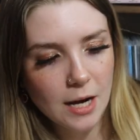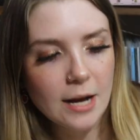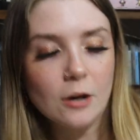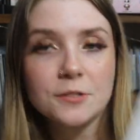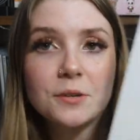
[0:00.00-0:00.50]

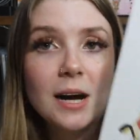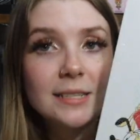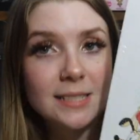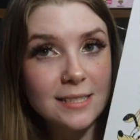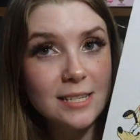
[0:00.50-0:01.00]
I also
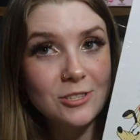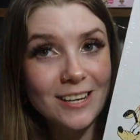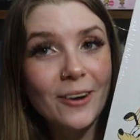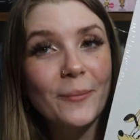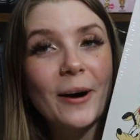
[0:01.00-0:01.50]
got Disney
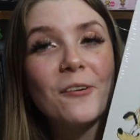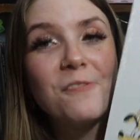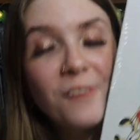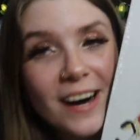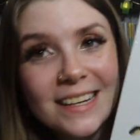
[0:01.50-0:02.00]
Jingle Bell
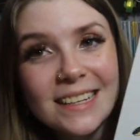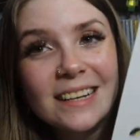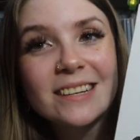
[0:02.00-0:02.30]
Fun,